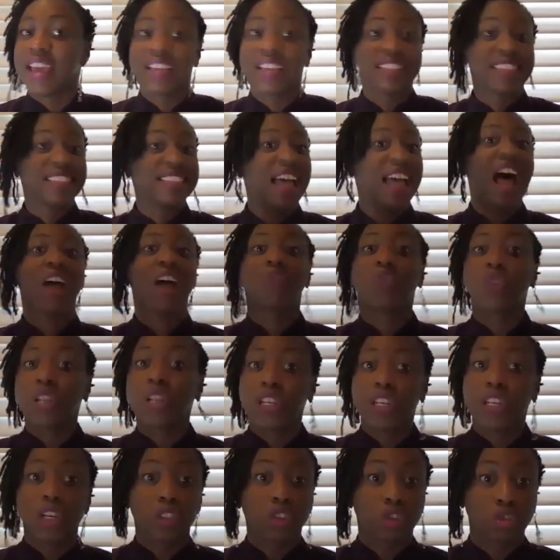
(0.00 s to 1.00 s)
is not
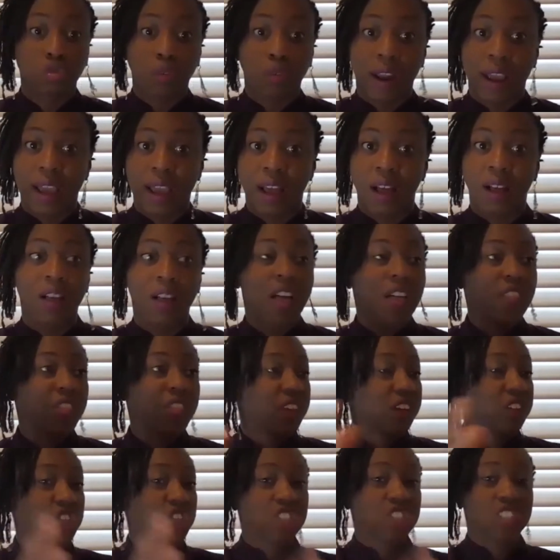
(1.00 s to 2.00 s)
really a trail.
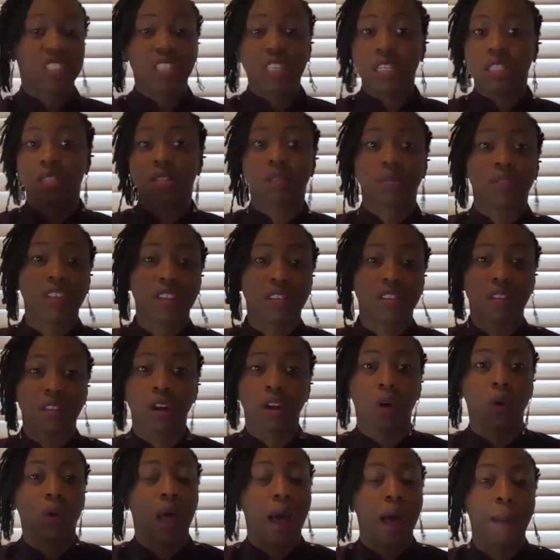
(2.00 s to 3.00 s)
They're just these
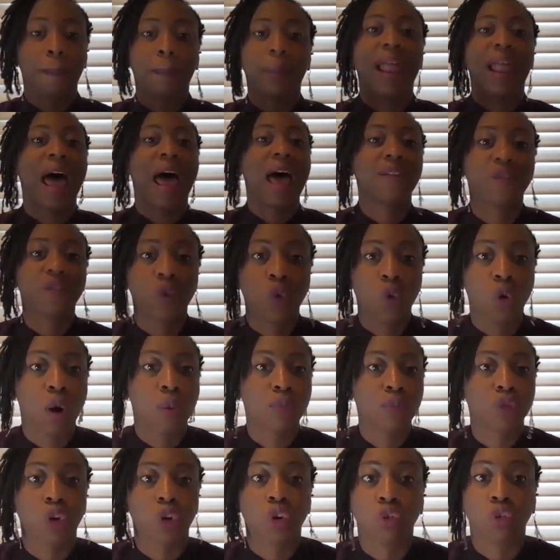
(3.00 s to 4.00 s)
little
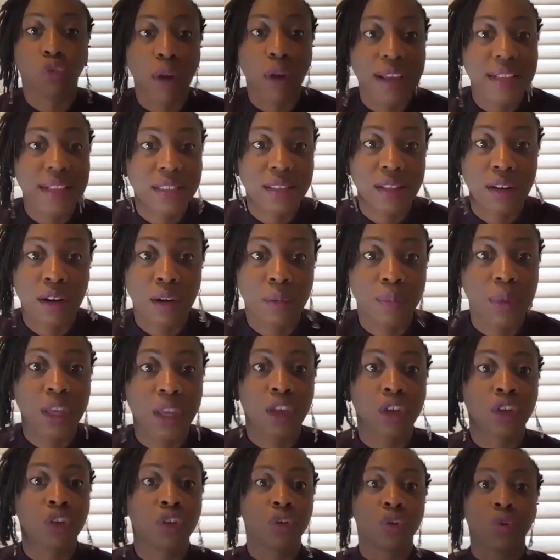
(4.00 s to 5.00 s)
platforms or crates that are
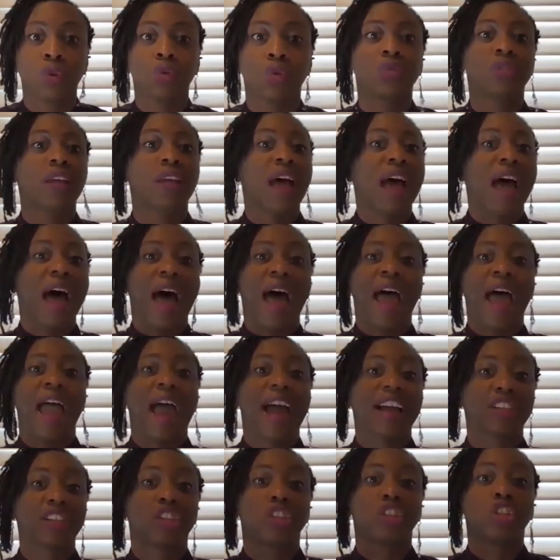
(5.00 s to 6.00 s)
being used. I
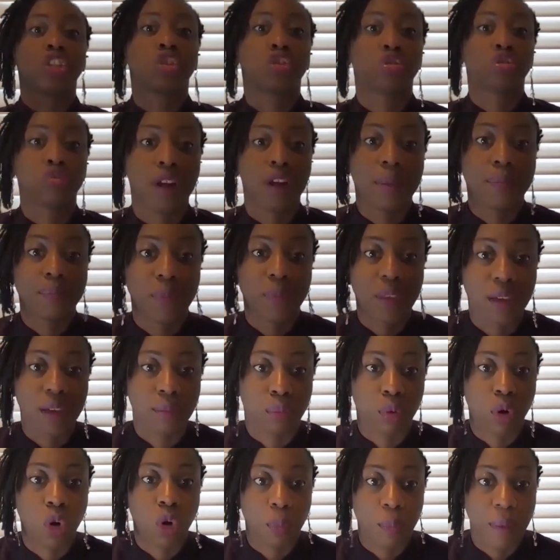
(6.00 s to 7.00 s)
actually tripped
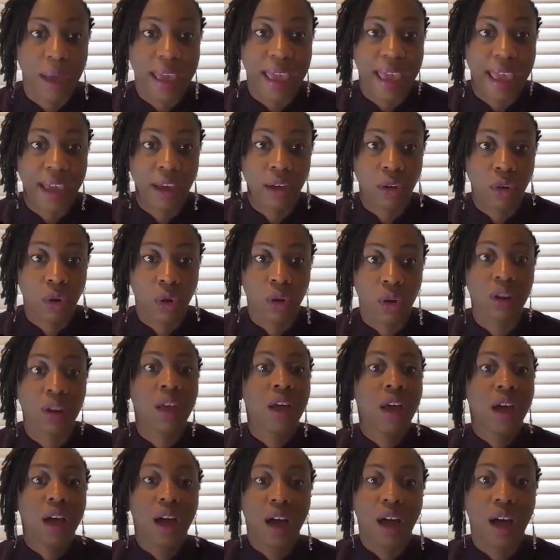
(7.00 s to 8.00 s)
and broke my ankle
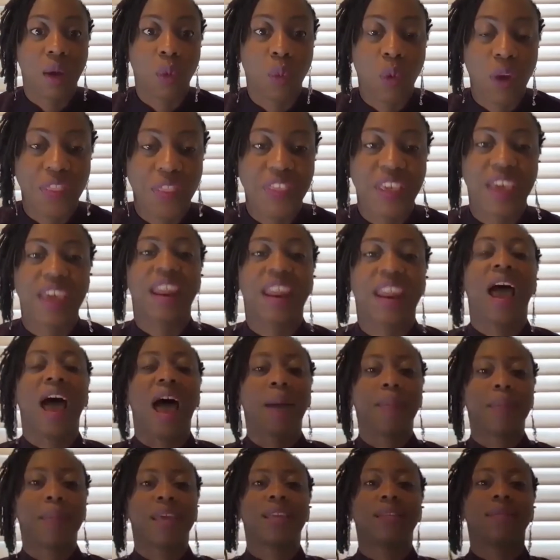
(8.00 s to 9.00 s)
with it.
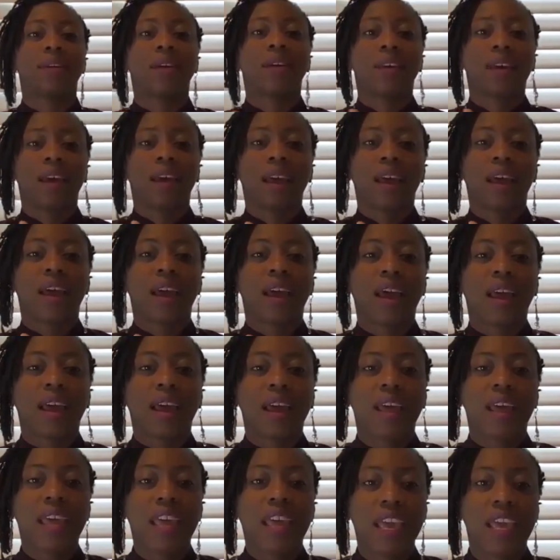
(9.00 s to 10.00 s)
I mean,
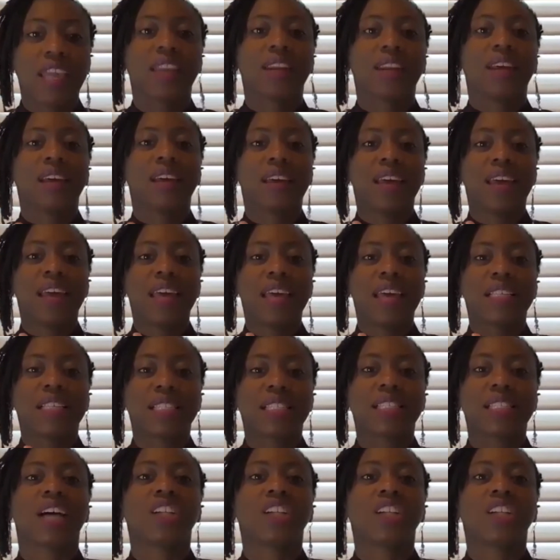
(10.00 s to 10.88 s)
it is